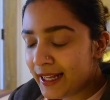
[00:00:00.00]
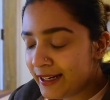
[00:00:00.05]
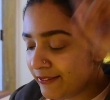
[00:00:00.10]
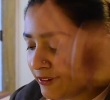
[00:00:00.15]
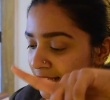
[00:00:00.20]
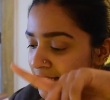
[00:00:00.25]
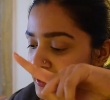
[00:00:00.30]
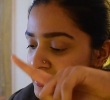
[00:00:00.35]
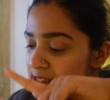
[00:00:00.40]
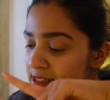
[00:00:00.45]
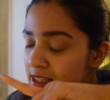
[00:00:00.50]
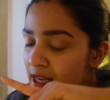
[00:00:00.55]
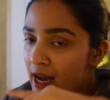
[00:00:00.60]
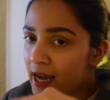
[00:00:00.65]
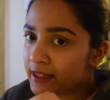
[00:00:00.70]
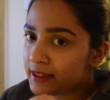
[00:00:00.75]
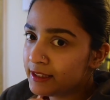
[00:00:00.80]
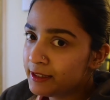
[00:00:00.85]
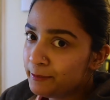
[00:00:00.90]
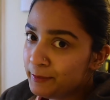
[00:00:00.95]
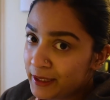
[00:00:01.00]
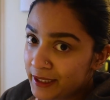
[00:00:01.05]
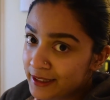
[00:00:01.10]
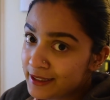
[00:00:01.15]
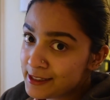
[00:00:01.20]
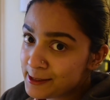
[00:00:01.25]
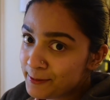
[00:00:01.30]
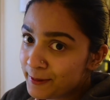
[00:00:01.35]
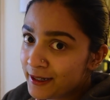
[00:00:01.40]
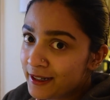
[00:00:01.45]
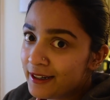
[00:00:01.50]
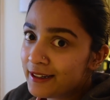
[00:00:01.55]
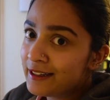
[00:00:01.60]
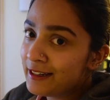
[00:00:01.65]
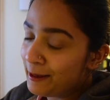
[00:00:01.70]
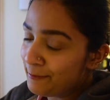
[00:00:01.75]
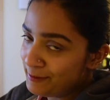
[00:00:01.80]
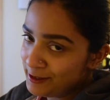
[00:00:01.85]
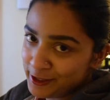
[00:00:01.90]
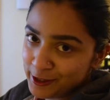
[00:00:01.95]
Anyways, I think the meeting has begun.
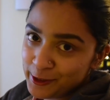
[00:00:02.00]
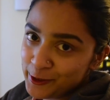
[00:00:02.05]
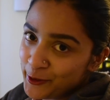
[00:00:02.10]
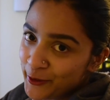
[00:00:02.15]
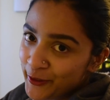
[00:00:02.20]
Let me just